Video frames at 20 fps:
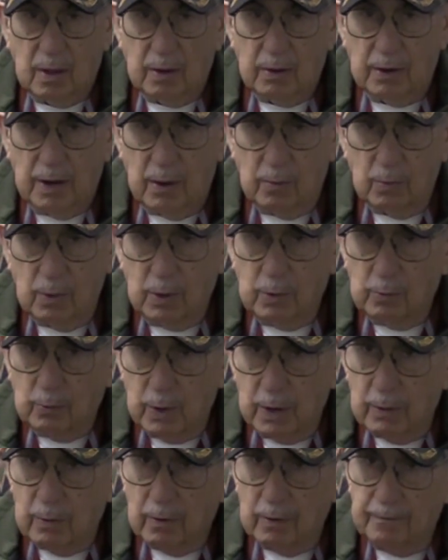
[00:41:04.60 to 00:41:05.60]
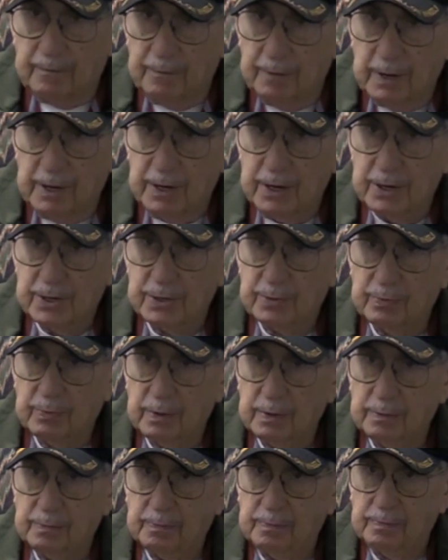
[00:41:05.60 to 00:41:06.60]
then when we were finished
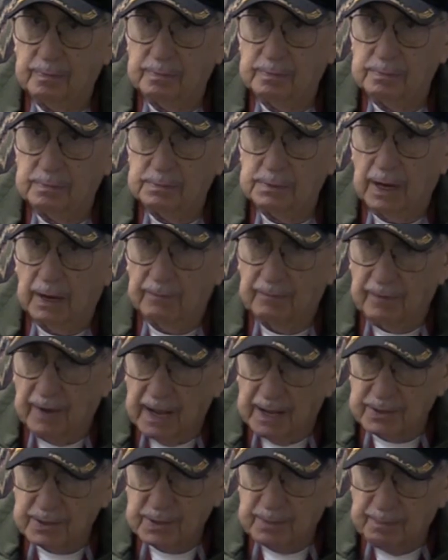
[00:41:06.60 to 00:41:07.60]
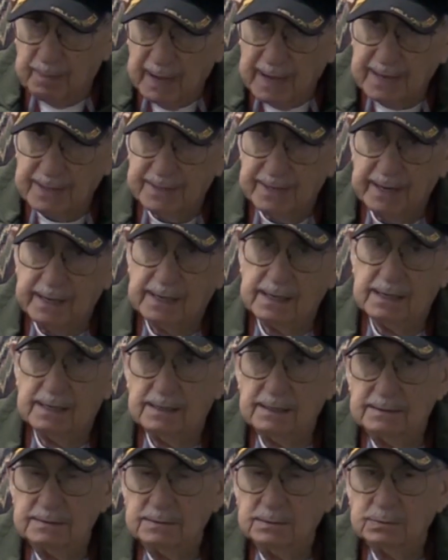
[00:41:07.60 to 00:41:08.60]
with advanced basic,
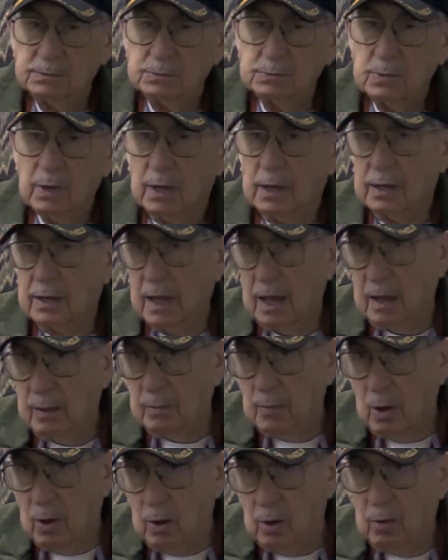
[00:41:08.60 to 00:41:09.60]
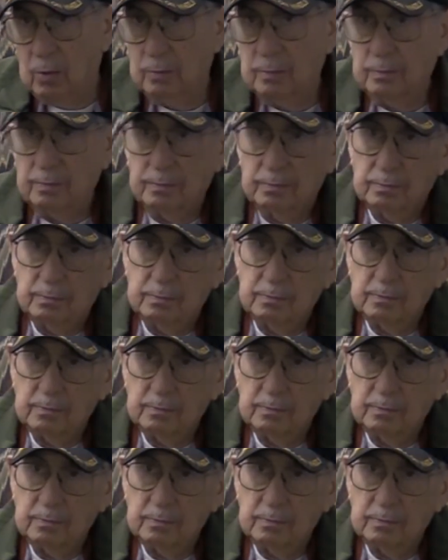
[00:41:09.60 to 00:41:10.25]
came home,